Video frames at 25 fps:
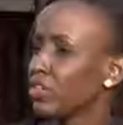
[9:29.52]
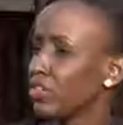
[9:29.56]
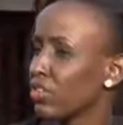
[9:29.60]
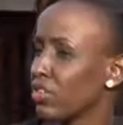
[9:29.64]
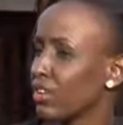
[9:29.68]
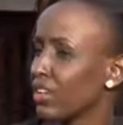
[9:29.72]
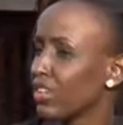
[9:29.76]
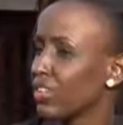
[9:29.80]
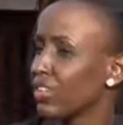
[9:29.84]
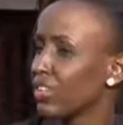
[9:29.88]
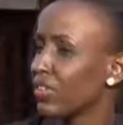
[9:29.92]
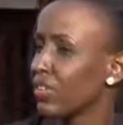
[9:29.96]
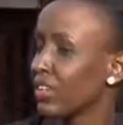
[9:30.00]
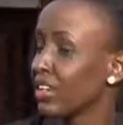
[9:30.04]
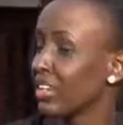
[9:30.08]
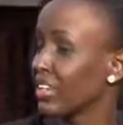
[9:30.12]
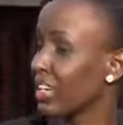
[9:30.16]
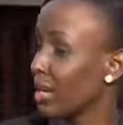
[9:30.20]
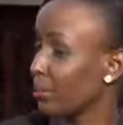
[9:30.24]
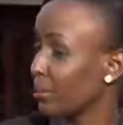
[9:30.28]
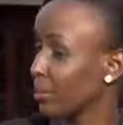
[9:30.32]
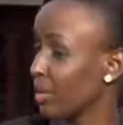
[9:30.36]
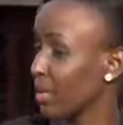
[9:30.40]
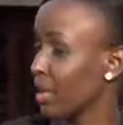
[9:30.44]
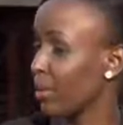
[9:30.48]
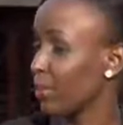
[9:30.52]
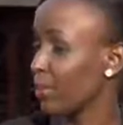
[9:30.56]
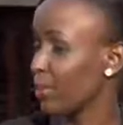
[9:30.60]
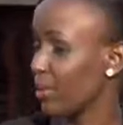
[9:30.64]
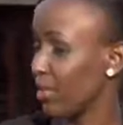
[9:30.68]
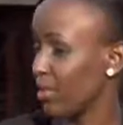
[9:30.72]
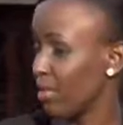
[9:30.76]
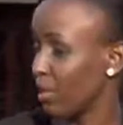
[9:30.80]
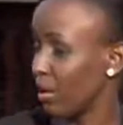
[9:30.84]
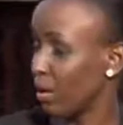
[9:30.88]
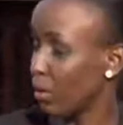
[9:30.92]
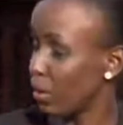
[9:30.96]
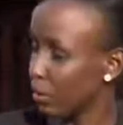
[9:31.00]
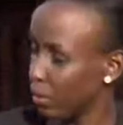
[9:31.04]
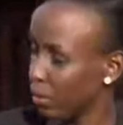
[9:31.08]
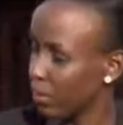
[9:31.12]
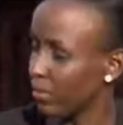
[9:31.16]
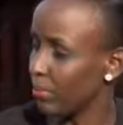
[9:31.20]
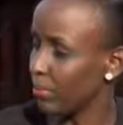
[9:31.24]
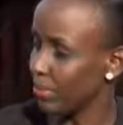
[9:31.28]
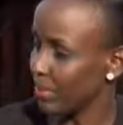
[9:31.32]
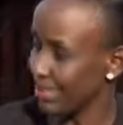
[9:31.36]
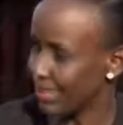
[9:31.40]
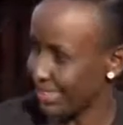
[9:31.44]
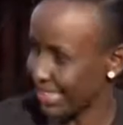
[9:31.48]
creative and coming up with their
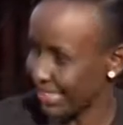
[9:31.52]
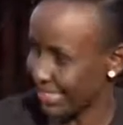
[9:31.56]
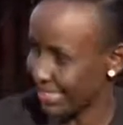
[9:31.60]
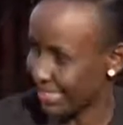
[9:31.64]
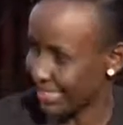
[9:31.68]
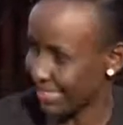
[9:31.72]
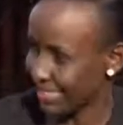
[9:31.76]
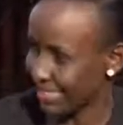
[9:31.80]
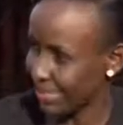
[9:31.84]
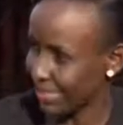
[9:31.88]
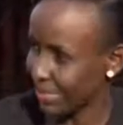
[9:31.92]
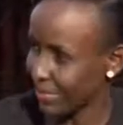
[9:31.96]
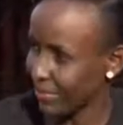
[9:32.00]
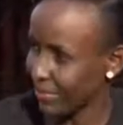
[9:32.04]
own businesses?